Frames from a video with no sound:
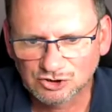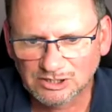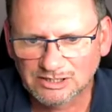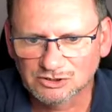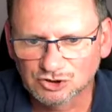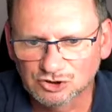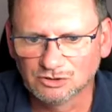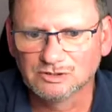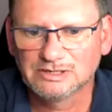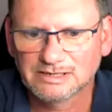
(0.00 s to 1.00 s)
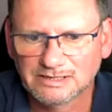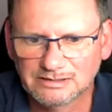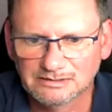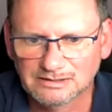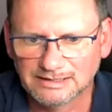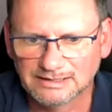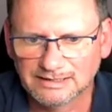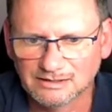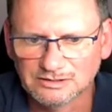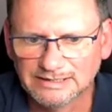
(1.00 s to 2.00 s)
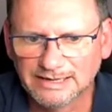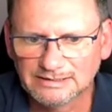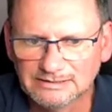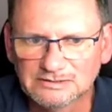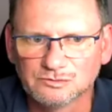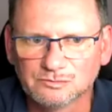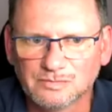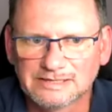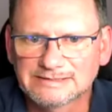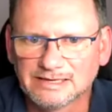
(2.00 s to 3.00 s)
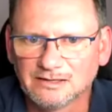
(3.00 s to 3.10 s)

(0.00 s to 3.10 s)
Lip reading: I can show it. I can connect it to myself.